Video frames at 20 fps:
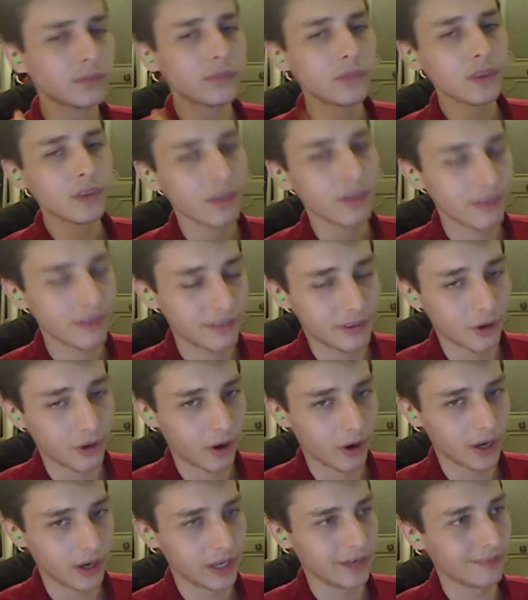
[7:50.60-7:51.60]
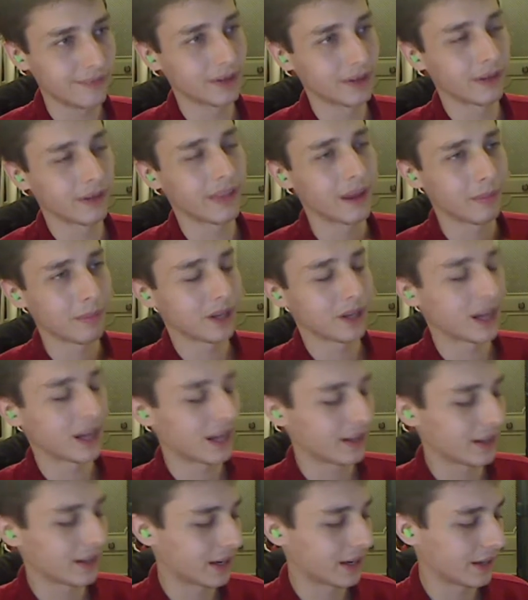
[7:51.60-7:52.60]
story, if you love that plot
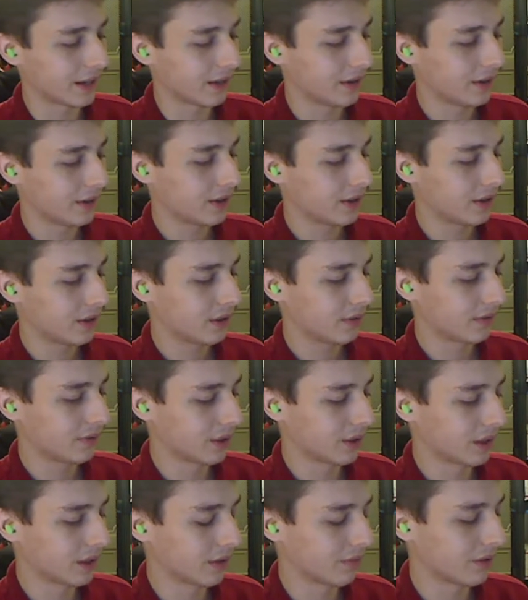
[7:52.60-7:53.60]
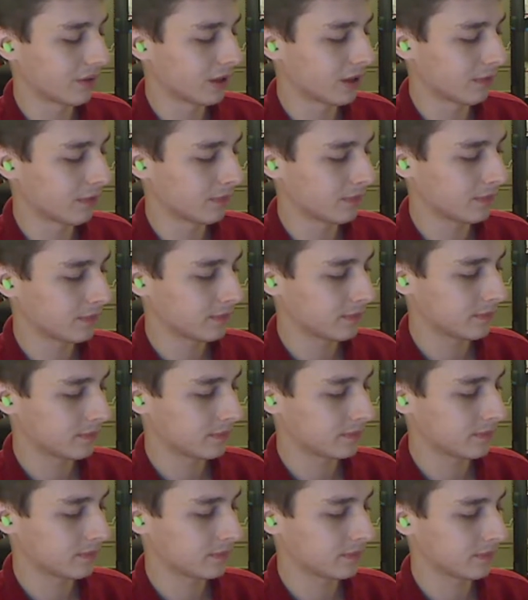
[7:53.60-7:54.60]
line, if you love
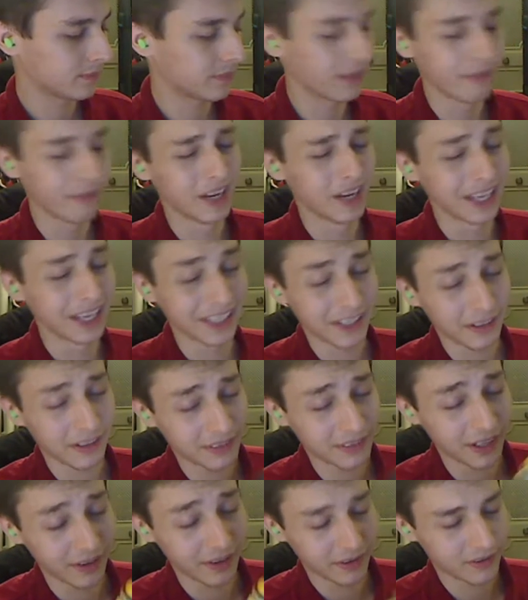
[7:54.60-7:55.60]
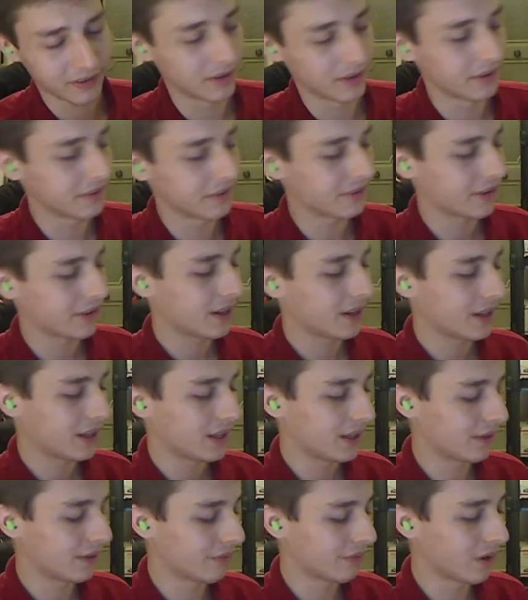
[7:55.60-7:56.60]
the villainous characters
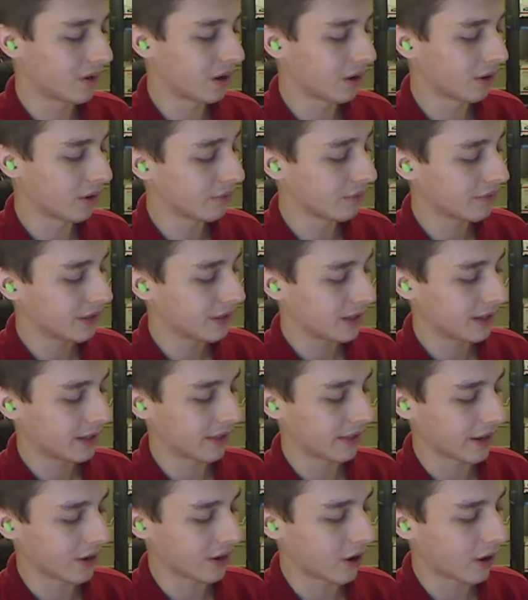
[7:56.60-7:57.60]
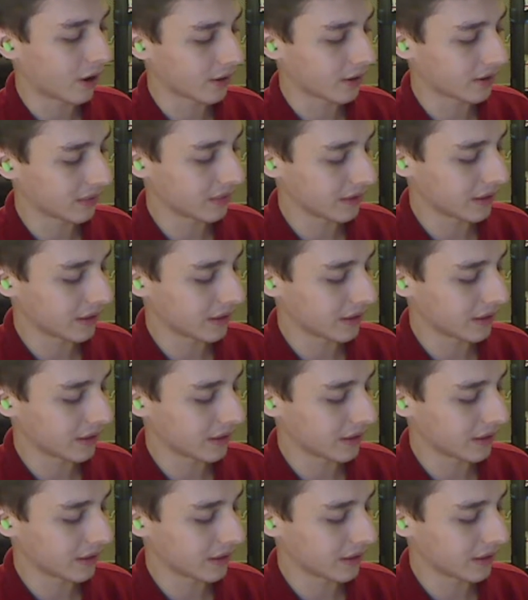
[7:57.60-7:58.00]
involved in that arc, that